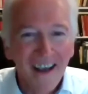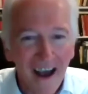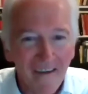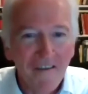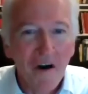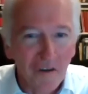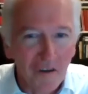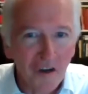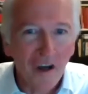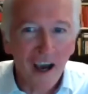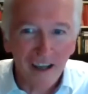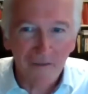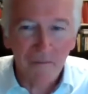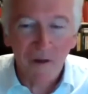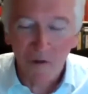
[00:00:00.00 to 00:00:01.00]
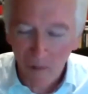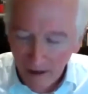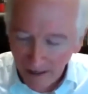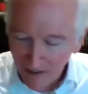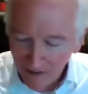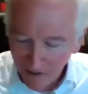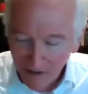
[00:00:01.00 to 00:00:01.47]
I've noticed you guys have been
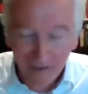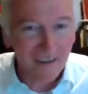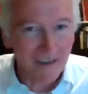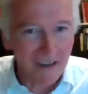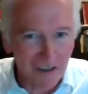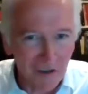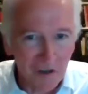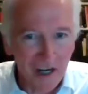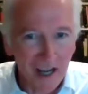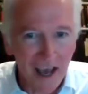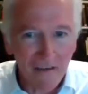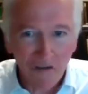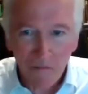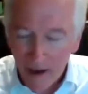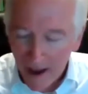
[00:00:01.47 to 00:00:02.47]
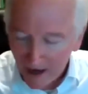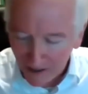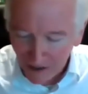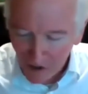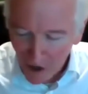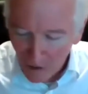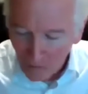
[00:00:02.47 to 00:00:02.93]
regulars. It's good to have you back
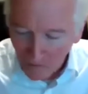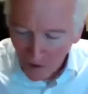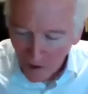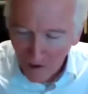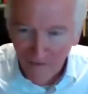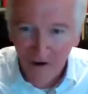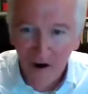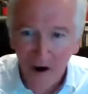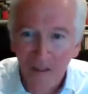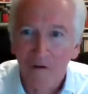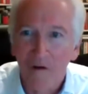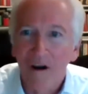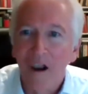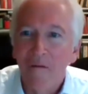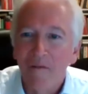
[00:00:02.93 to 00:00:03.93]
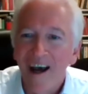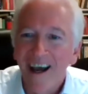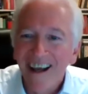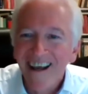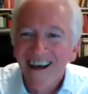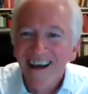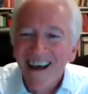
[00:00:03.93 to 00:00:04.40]
along with all of our other alumni.